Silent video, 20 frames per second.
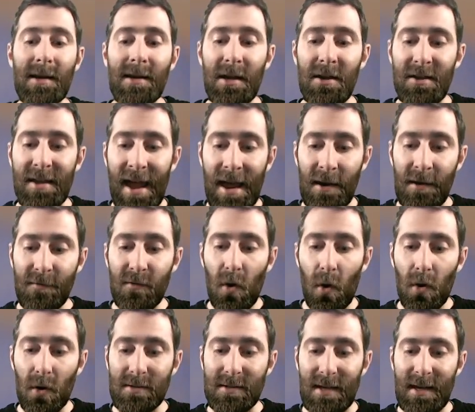Now you can, of
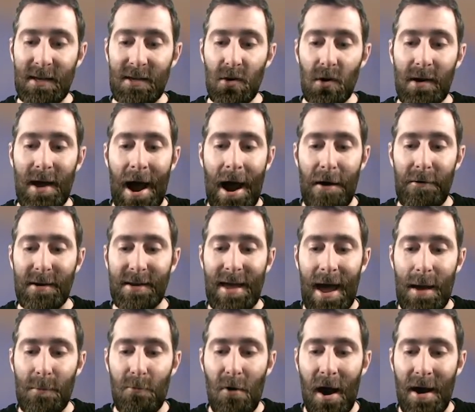course, in your current
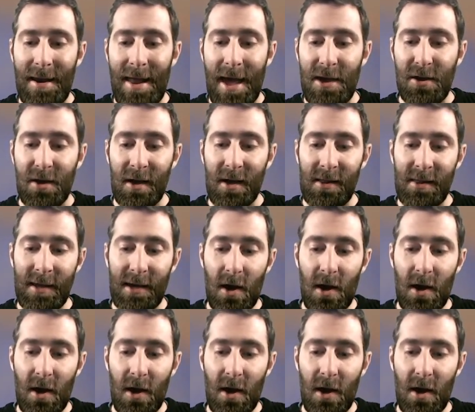game right now, you can